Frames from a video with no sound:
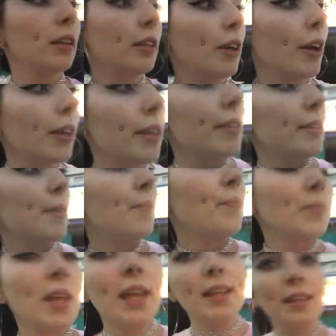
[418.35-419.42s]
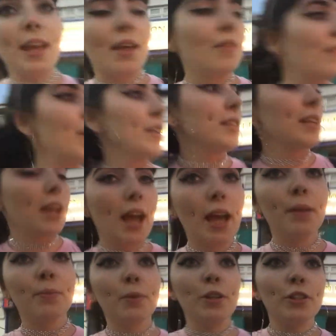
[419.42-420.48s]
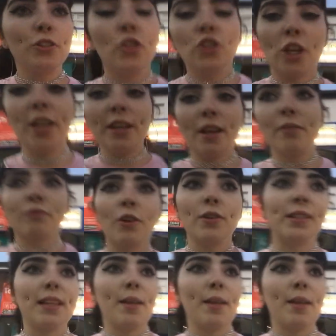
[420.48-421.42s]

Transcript: Yikes. Yeah, the first thing I had was gin and rose